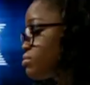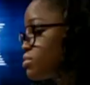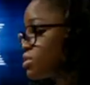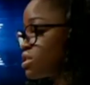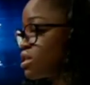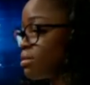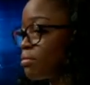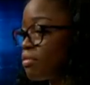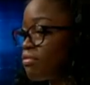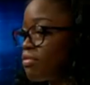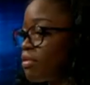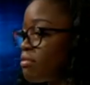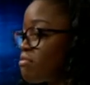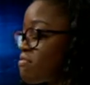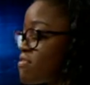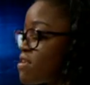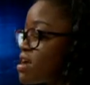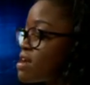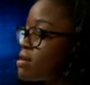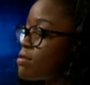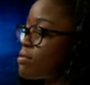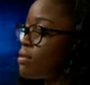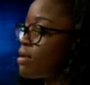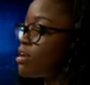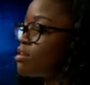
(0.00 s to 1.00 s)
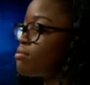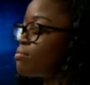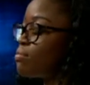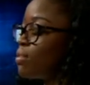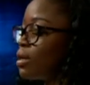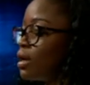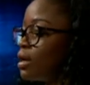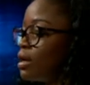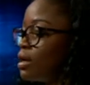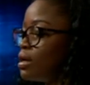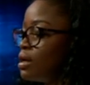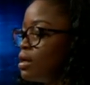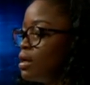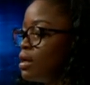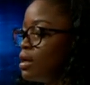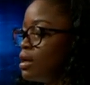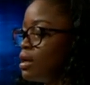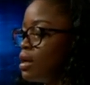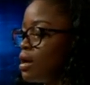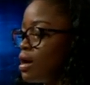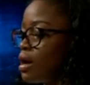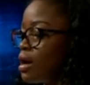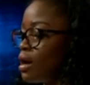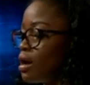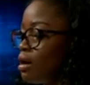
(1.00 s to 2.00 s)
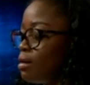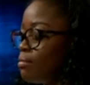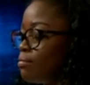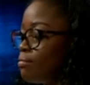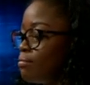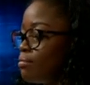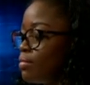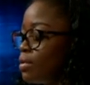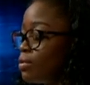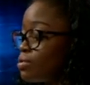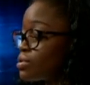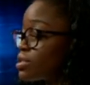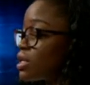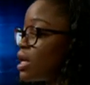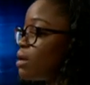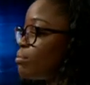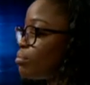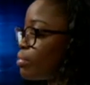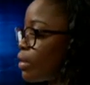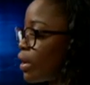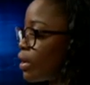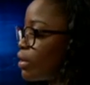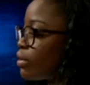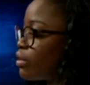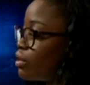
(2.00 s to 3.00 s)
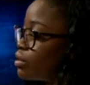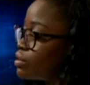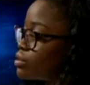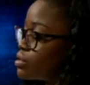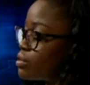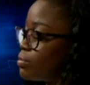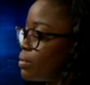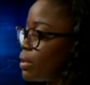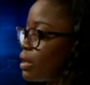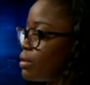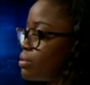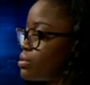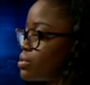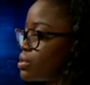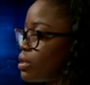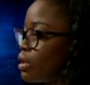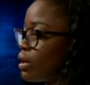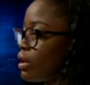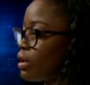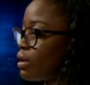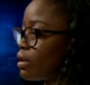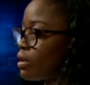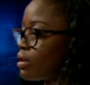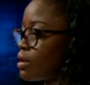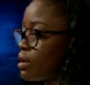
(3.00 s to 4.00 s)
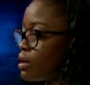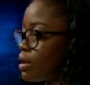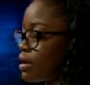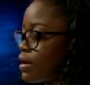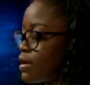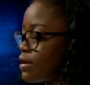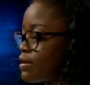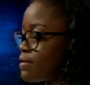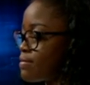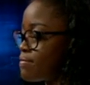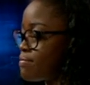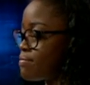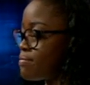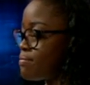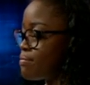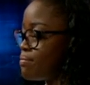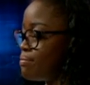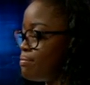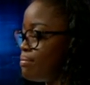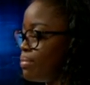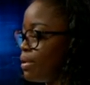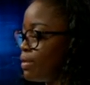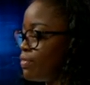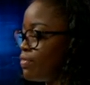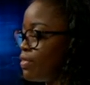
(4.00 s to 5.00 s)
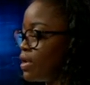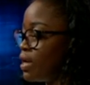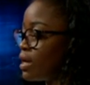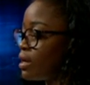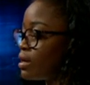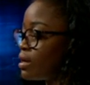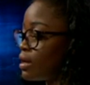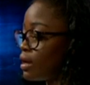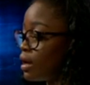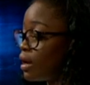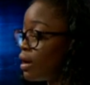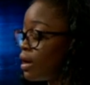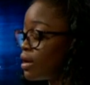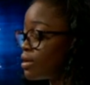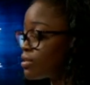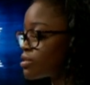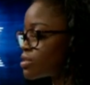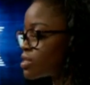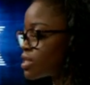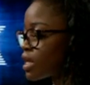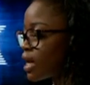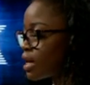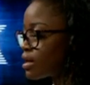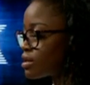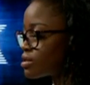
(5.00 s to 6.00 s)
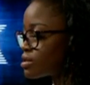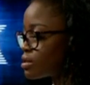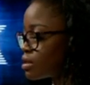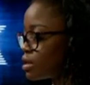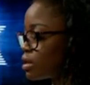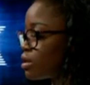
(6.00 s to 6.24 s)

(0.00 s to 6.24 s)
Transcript: some of them fade away. But it was a lot brighter also when I was younger. But they didn't understand it, so they